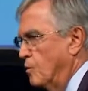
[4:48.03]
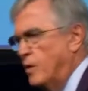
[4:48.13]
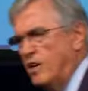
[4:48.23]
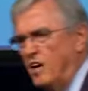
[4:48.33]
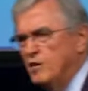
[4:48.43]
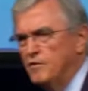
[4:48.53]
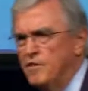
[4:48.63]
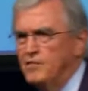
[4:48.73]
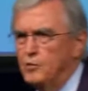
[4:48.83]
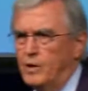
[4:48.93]
We're ahead of
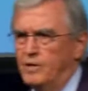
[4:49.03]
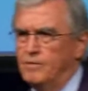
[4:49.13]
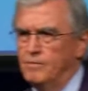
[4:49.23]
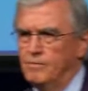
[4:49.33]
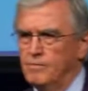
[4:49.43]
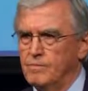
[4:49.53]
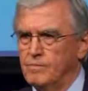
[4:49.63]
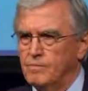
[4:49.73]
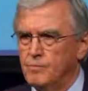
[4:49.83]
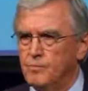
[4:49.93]
everyone.
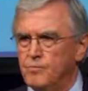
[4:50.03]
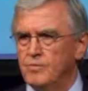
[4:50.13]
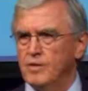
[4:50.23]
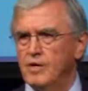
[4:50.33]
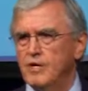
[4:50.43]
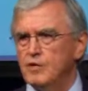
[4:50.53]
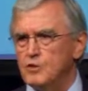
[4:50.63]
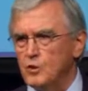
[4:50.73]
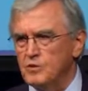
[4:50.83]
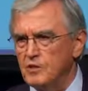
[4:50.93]

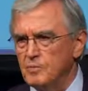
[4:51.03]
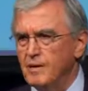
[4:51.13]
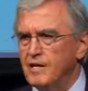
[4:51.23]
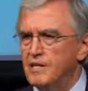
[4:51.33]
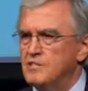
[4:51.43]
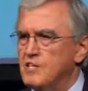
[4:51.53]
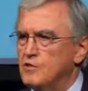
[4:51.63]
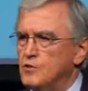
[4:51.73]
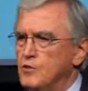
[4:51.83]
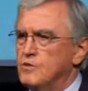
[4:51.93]
So did my
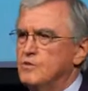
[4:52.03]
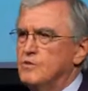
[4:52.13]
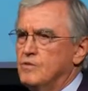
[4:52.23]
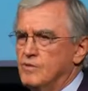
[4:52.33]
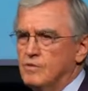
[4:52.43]
ancestors.